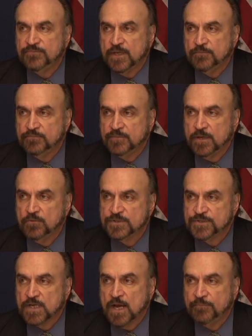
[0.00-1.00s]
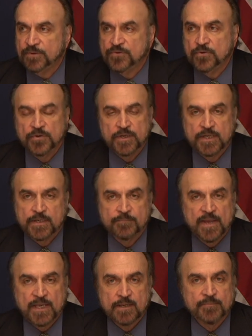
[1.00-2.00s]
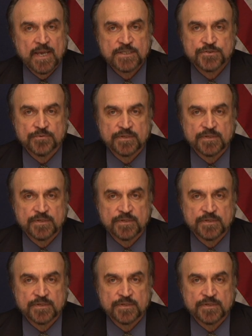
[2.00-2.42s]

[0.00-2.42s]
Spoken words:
that there was an opportunity to make a major